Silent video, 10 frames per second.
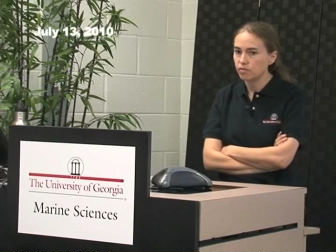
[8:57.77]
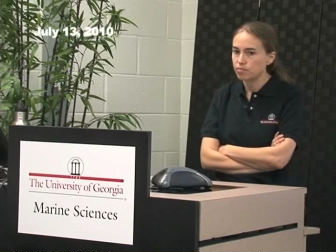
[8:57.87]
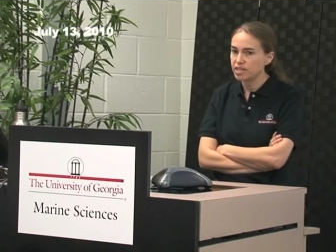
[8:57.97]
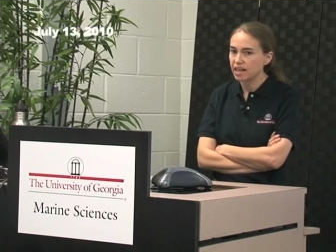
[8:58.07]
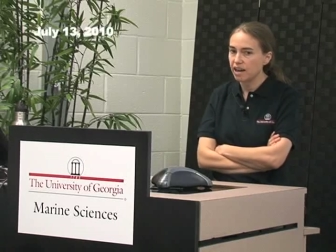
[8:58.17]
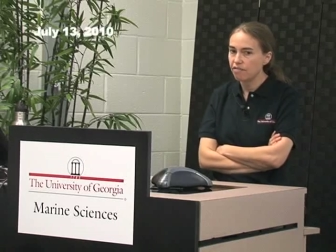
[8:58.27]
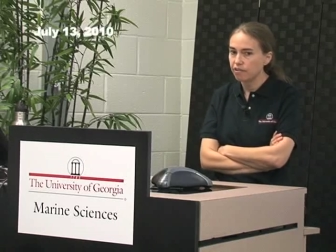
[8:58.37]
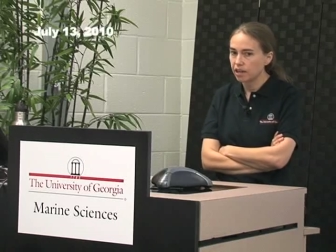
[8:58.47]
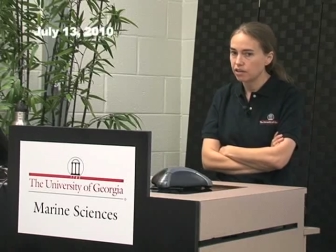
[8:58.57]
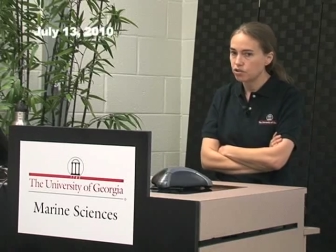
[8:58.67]

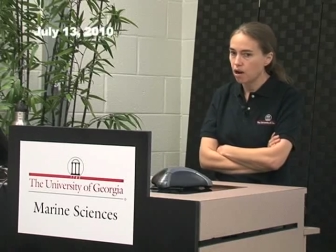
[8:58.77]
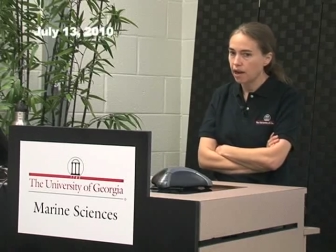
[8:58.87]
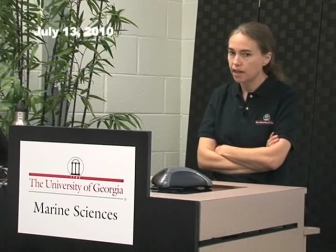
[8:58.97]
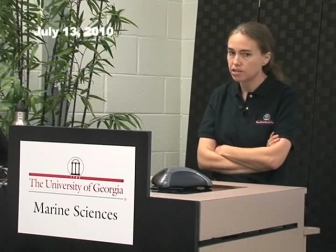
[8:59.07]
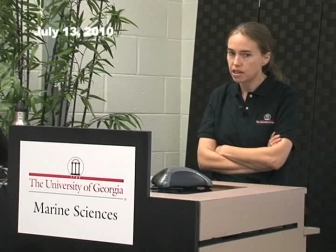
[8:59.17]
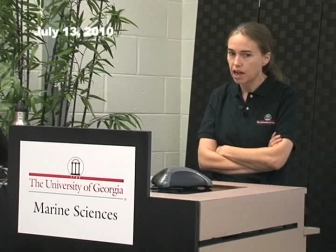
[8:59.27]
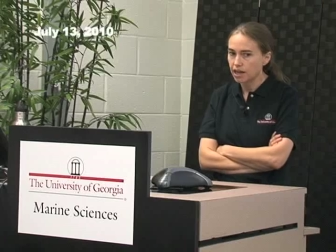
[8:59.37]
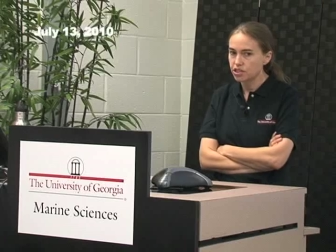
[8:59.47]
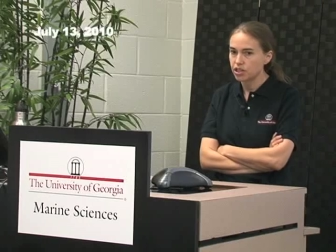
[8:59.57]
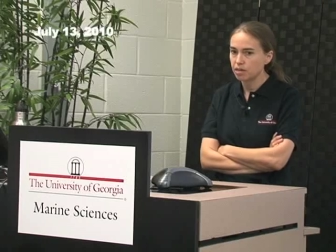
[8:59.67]
significant drawdowns in
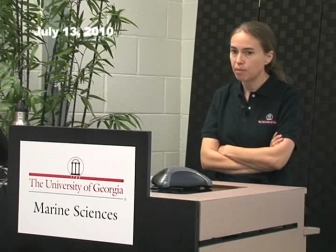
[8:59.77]
oxygen.